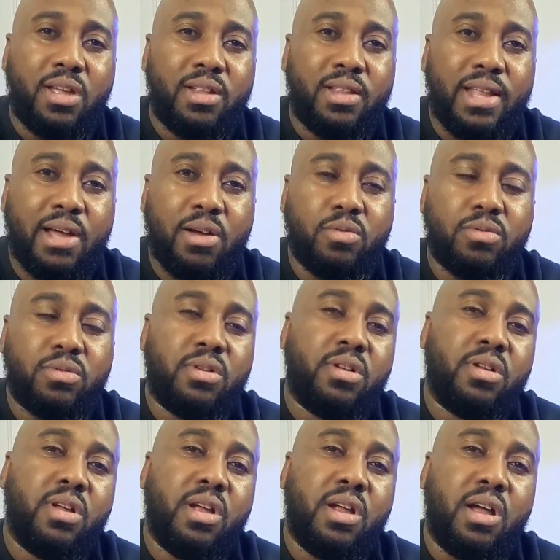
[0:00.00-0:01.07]
Now,
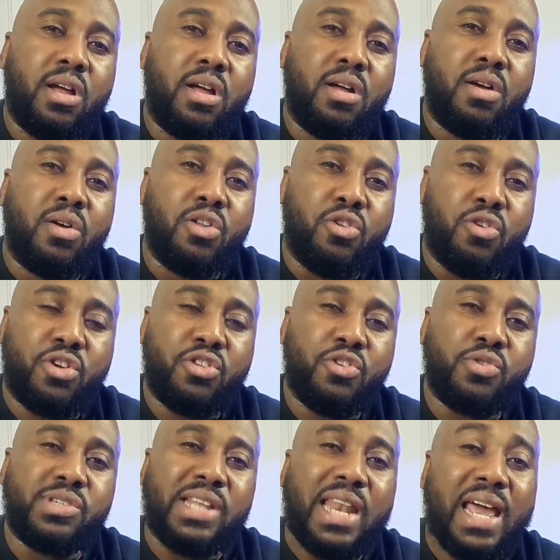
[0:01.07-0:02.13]
you can
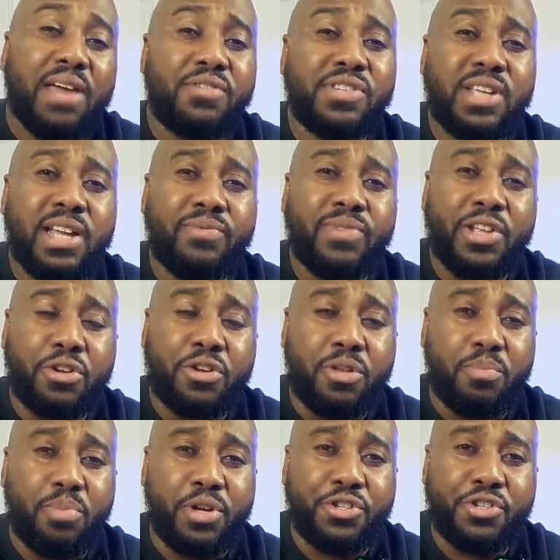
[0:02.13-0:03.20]
use a live sand that you can
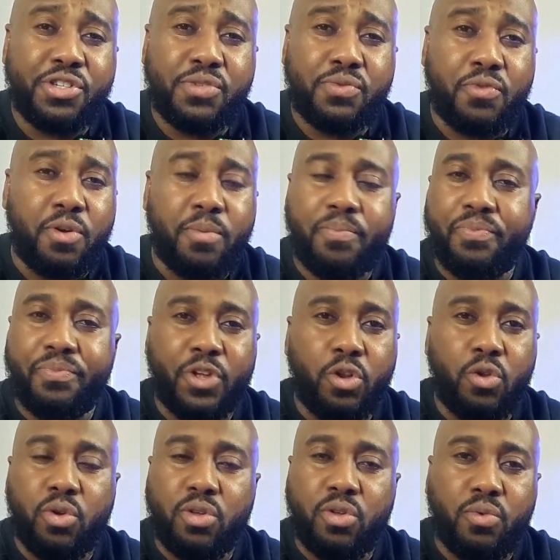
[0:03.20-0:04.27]
purchase from your
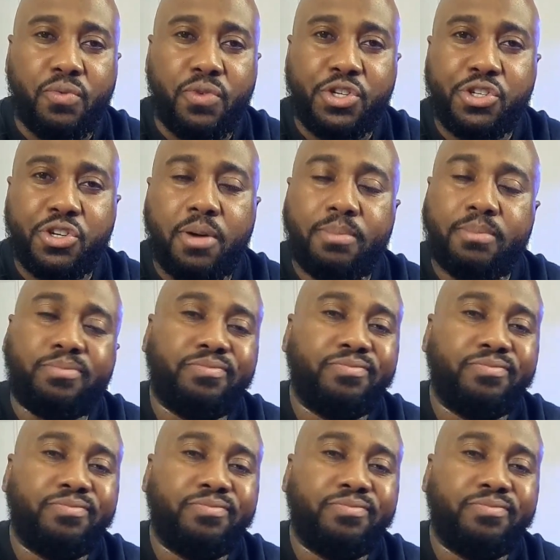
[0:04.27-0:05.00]
local fish shop,